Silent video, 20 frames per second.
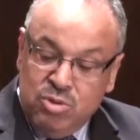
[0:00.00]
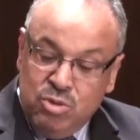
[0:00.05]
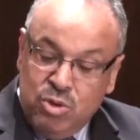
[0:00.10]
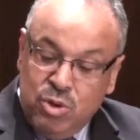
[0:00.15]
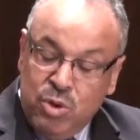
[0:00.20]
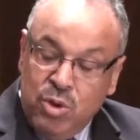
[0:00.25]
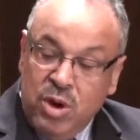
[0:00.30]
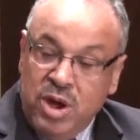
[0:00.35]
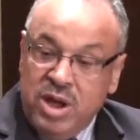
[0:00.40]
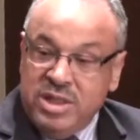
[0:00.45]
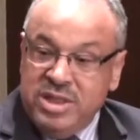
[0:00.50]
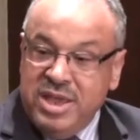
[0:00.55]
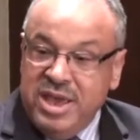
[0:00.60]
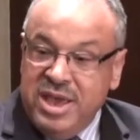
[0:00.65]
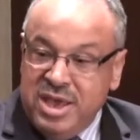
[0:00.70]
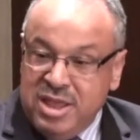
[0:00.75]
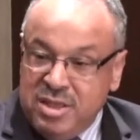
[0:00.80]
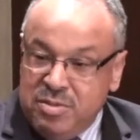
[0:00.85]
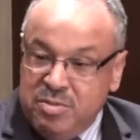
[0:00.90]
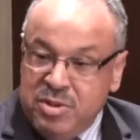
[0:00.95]
grow at the
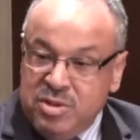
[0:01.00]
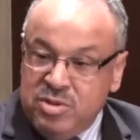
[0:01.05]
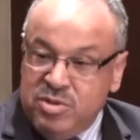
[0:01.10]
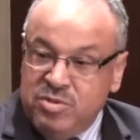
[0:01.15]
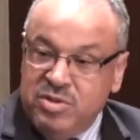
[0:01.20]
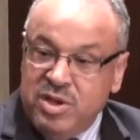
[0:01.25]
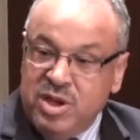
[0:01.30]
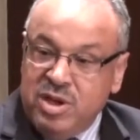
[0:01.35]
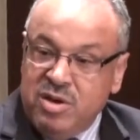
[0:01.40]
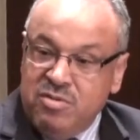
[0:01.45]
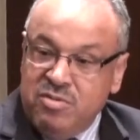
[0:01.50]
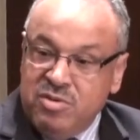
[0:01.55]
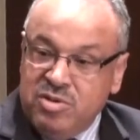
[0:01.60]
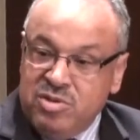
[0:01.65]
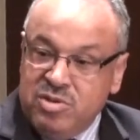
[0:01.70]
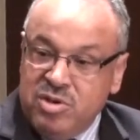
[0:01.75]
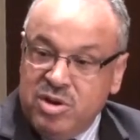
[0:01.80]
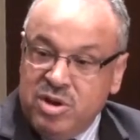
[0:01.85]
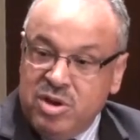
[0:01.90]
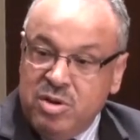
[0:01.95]
expense of the
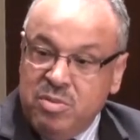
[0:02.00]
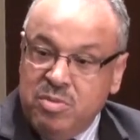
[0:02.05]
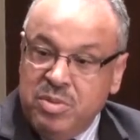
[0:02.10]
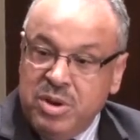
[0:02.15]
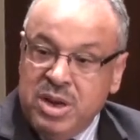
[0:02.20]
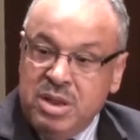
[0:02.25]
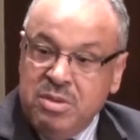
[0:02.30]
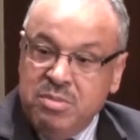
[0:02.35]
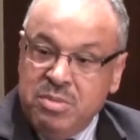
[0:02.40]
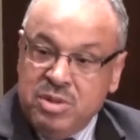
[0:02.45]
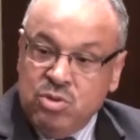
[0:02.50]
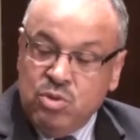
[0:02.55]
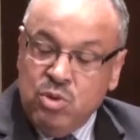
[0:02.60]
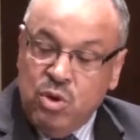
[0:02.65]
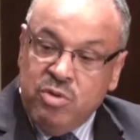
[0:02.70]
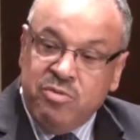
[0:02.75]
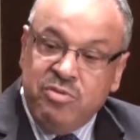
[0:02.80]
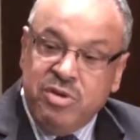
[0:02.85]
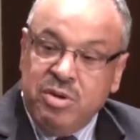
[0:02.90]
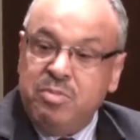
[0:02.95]
conventional company, but
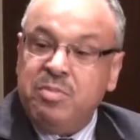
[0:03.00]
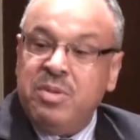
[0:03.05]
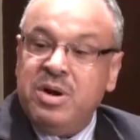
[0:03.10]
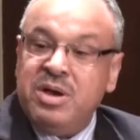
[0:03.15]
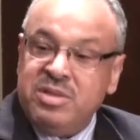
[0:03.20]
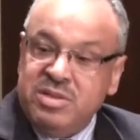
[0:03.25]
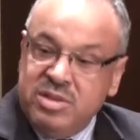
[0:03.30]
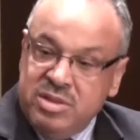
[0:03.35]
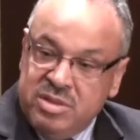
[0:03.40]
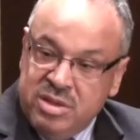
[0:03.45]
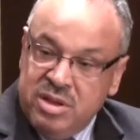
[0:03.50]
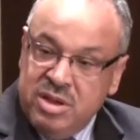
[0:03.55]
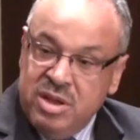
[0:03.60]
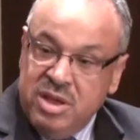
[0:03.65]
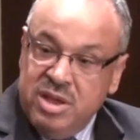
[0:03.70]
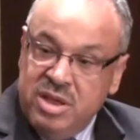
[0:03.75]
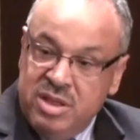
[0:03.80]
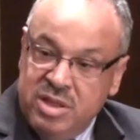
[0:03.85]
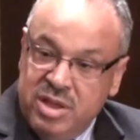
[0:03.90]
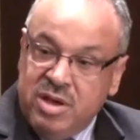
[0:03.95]
overpass
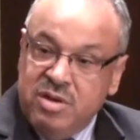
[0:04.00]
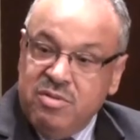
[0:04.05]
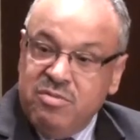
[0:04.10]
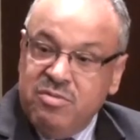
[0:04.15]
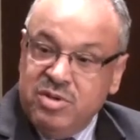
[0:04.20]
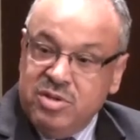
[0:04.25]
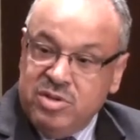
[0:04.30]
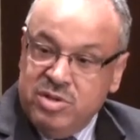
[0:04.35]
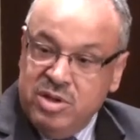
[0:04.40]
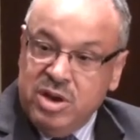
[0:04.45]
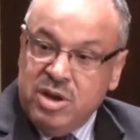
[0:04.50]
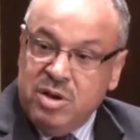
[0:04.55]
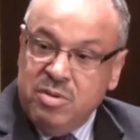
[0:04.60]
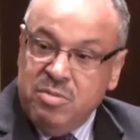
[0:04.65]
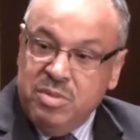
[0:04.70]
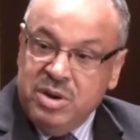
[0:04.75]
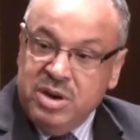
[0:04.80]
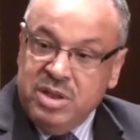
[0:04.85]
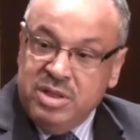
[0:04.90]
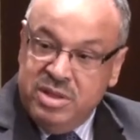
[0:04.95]
the conventional
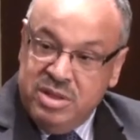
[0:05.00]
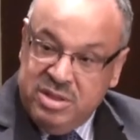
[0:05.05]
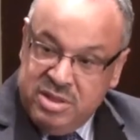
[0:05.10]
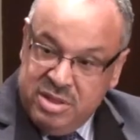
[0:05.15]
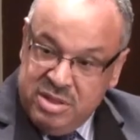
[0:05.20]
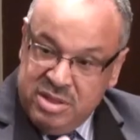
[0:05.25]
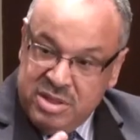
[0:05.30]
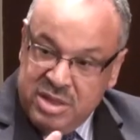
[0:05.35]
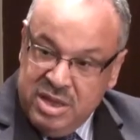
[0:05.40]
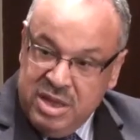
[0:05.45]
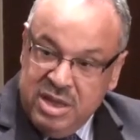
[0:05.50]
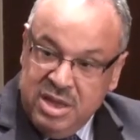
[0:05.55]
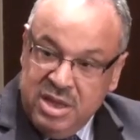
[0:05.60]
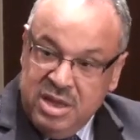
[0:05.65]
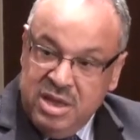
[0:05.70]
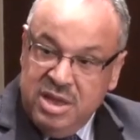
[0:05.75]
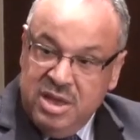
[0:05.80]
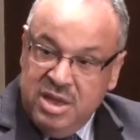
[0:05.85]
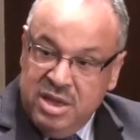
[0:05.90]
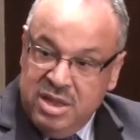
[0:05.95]
companies. This is the
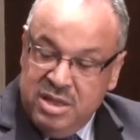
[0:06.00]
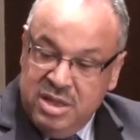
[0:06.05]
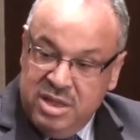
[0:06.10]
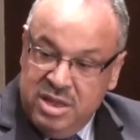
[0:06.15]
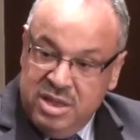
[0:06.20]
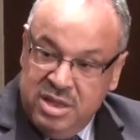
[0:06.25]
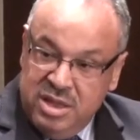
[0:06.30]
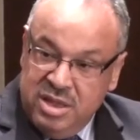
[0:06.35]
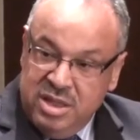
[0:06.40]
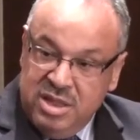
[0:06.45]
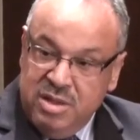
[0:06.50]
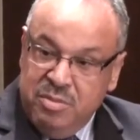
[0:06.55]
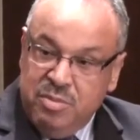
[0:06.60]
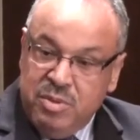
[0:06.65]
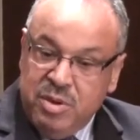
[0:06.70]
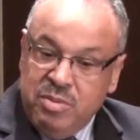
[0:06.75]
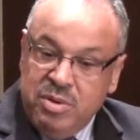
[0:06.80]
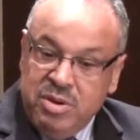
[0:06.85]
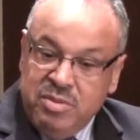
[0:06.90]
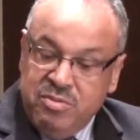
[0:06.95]

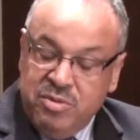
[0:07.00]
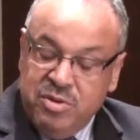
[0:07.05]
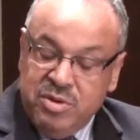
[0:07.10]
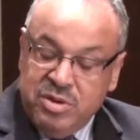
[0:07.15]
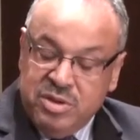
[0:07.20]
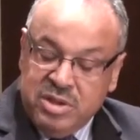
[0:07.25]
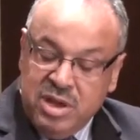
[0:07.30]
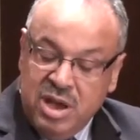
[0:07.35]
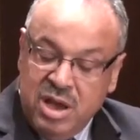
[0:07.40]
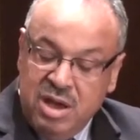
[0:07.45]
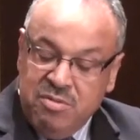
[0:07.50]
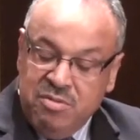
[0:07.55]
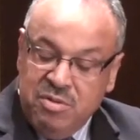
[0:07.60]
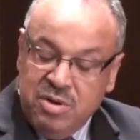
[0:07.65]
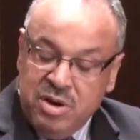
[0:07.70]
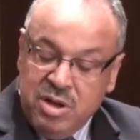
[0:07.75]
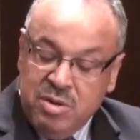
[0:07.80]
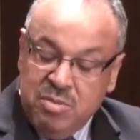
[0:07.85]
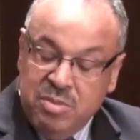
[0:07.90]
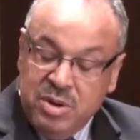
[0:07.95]
problem for
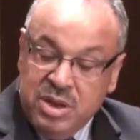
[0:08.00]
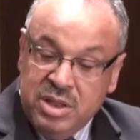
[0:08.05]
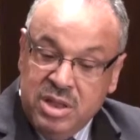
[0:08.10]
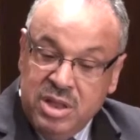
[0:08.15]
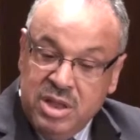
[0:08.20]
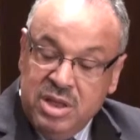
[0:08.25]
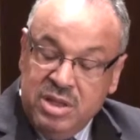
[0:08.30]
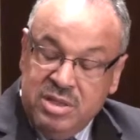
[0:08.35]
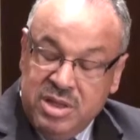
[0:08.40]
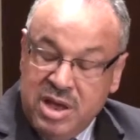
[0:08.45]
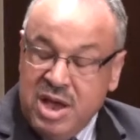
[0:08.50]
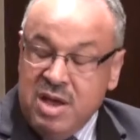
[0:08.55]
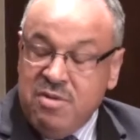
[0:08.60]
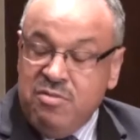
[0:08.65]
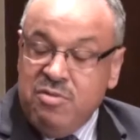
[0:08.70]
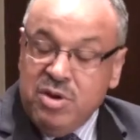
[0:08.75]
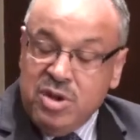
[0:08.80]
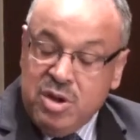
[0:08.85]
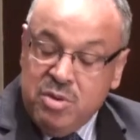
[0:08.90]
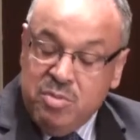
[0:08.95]
Takaful companies.
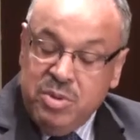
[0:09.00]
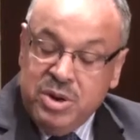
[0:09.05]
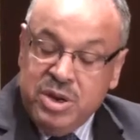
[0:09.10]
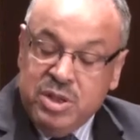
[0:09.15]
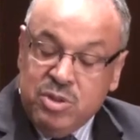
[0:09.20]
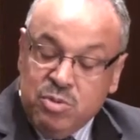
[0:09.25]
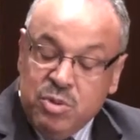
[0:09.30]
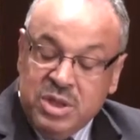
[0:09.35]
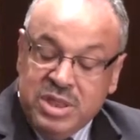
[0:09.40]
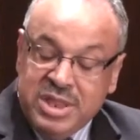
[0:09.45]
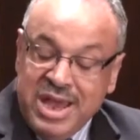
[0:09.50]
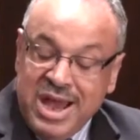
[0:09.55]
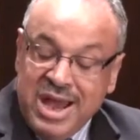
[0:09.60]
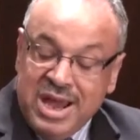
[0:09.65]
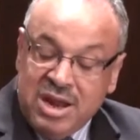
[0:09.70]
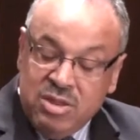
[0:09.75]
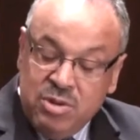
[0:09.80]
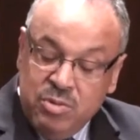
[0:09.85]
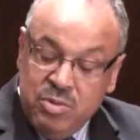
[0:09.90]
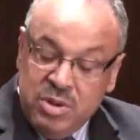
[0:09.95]
Takaful companies, what they
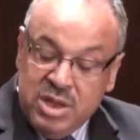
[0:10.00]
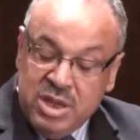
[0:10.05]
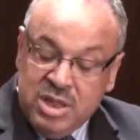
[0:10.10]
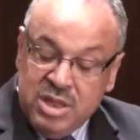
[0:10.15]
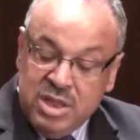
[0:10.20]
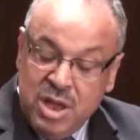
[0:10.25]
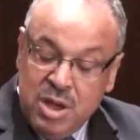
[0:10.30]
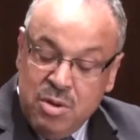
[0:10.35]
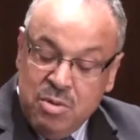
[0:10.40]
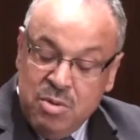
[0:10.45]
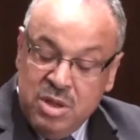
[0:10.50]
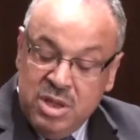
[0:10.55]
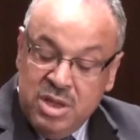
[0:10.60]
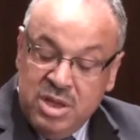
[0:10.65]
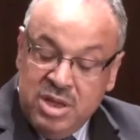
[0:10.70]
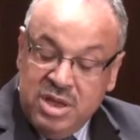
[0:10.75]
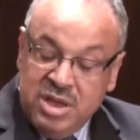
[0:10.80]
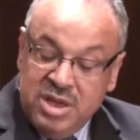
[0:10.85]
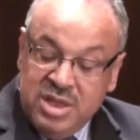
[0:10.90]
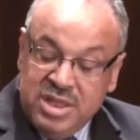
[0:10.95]
are doing now,
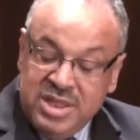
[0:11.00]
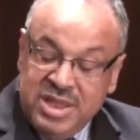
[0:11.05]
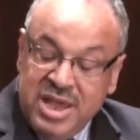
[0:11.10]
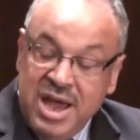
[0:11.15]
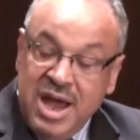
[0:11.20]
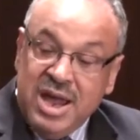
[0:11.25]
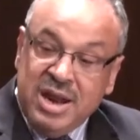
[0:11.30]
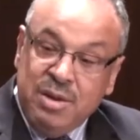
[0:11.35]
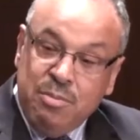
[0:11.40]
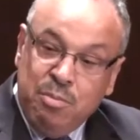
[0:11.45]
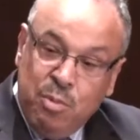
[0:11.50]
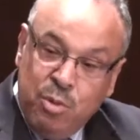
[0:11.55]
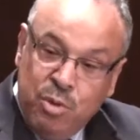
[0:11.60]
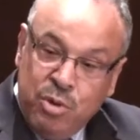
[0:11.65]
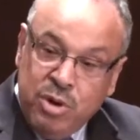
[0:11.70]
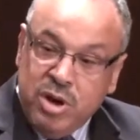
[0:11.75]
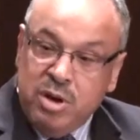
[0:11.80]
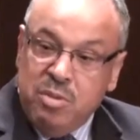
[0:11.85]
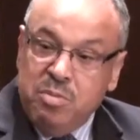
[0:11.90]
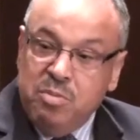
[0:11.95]
they are
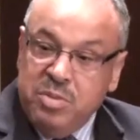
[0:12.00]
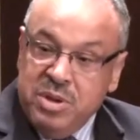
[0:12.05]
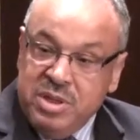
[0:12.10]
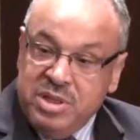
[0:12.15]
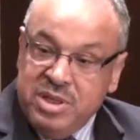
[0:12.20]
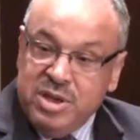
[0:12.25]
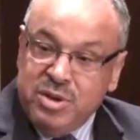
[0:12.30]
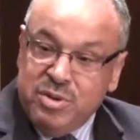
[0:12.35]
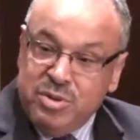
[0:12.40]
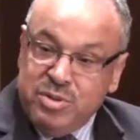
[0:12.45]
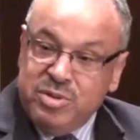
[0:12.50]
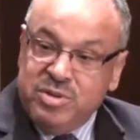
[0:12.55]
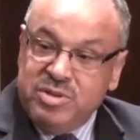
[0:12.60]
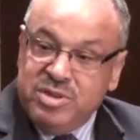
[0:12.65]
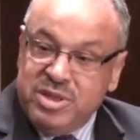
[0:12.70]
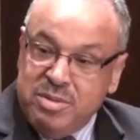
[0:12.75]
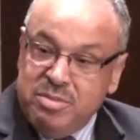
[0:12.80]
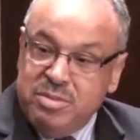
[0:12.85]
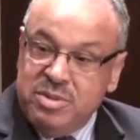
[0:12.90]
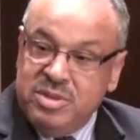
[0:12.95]
more competing on the
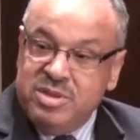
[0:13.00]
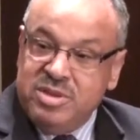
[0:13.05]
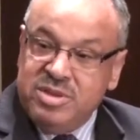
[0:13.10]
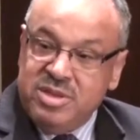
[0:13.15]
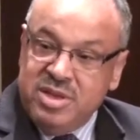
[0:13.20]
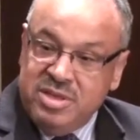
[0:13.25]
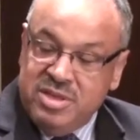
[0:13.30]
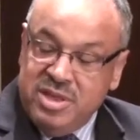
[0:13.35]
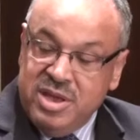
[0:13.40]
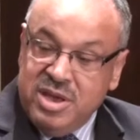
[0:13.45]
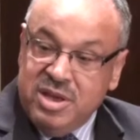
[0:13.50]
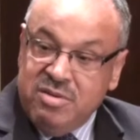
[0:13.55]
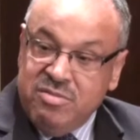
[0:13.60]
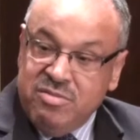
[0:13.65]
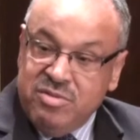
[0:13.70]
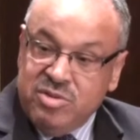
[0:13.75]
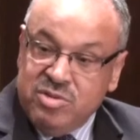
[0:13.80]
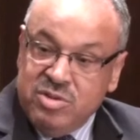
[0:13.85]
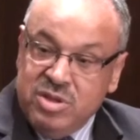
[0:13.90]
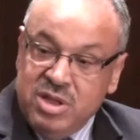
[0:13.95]
same business as the
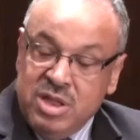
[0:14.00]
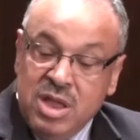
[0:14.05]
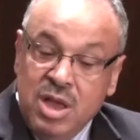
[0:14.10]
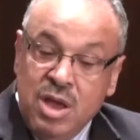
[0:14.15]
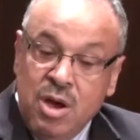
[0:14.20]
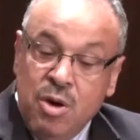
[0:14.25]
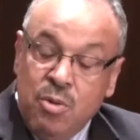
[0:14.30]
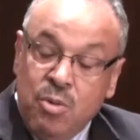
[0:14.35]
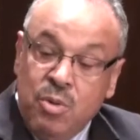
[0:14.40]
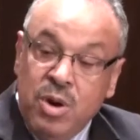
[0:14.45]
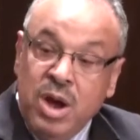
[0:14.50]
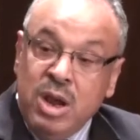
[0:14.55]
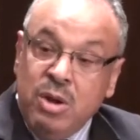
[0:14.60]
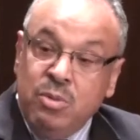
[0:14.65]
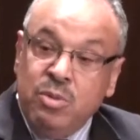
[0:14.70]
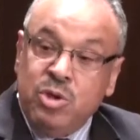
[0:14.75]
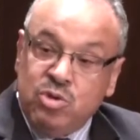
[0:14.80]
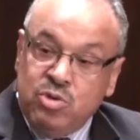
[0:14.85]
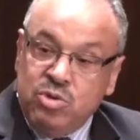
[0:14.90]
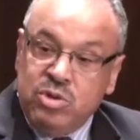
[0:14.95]
conventional, while
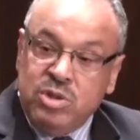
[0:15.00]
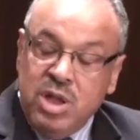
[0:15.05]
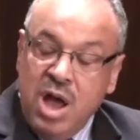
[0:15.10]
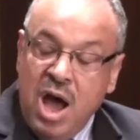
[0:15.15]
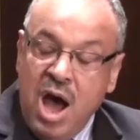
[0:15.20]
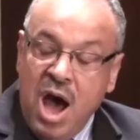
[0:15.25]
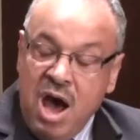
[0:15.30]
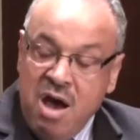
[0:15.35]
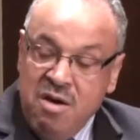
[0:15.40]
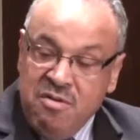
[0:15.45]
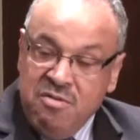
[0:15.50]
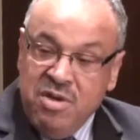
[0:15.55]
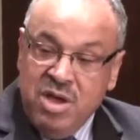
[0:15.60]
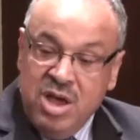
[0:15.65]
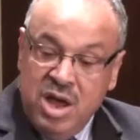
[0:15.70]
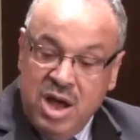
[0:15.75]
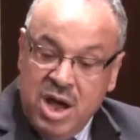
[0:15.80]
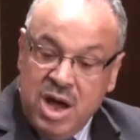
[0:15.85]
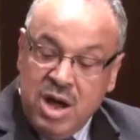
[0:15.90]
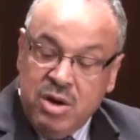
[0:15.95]
we should have
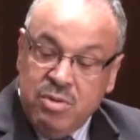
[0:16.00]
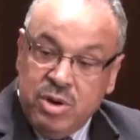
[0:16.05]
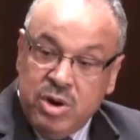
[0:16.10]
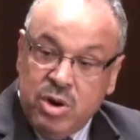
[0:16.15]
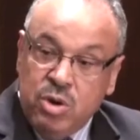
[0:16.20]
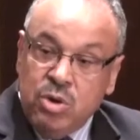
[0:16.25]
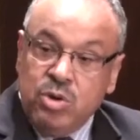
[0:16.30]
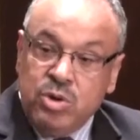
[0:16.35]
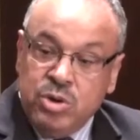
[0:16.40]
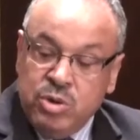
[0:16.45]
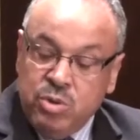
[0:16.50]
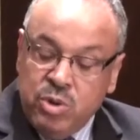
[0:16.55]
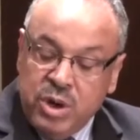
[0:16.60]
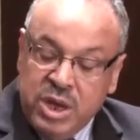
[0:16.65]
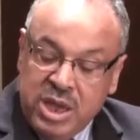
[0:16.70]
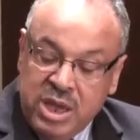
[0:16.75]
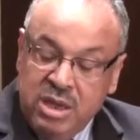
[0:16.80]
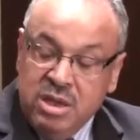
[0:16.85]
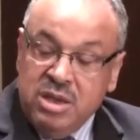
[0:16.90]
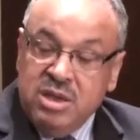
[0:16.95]
our own
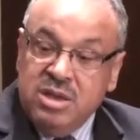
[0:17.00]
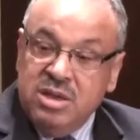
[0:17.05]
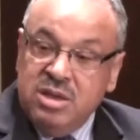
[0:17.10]
way,